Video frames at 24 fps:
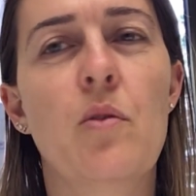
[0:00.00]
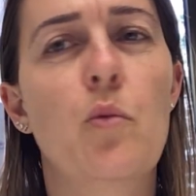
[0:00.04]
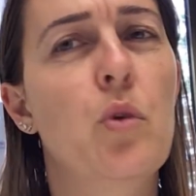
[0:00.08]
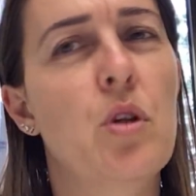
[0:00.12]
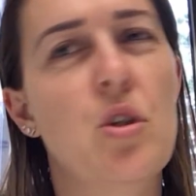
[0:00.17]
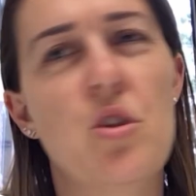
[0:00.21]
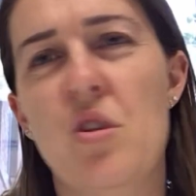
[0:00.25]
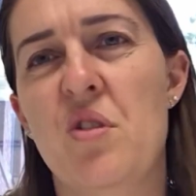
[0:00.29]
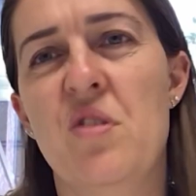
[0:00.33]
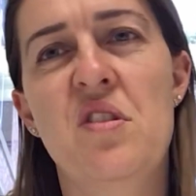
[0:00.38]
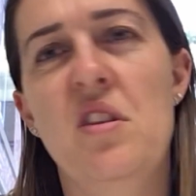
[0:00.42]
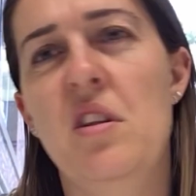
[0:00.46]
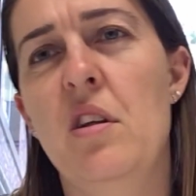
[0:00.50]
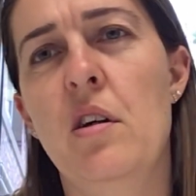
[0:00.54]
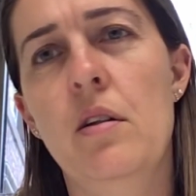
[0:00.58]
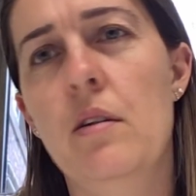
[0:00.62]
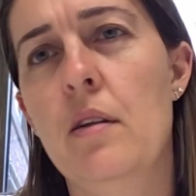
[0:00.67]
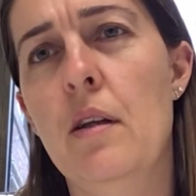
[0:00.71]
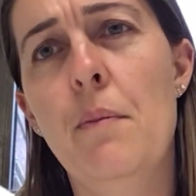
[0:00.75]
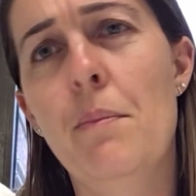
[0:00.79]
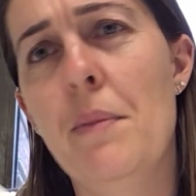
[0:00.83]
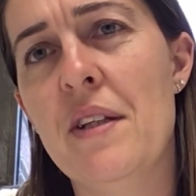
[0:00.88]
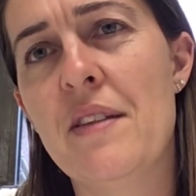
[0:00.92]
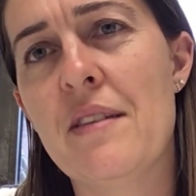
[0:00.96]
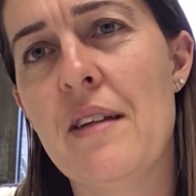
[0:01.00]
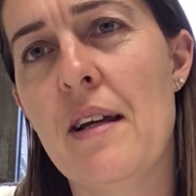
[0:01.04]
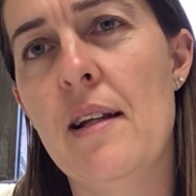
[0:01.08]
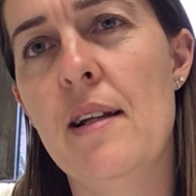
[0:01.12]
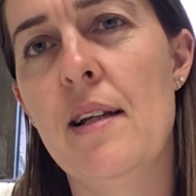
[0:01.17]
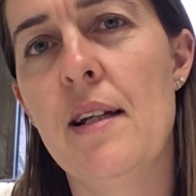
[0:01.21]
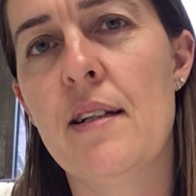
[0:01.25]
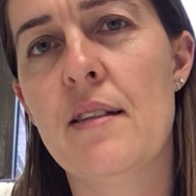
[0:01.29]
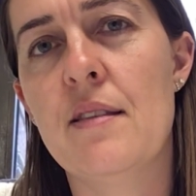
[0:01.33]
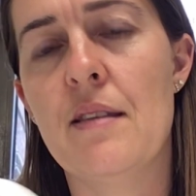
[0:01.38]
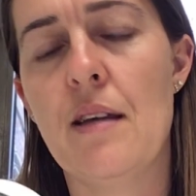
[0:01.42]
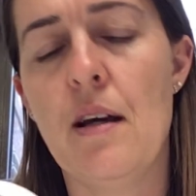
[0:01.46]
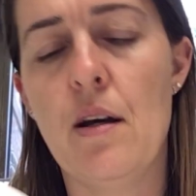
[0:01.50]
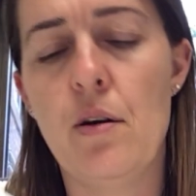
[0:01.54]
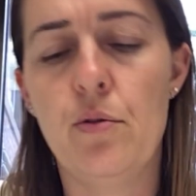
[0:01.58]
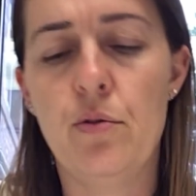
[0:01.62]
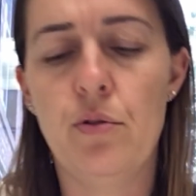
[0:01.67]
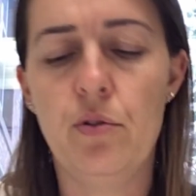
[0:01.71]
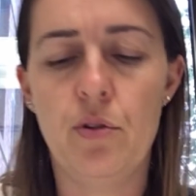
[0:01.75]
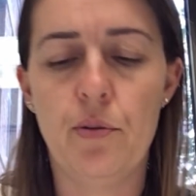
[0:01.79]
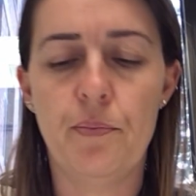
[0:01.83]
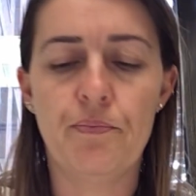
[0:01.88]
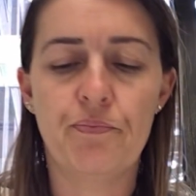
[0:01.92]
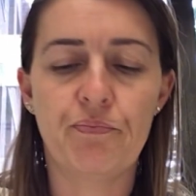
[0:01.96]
which is not a metallic sound.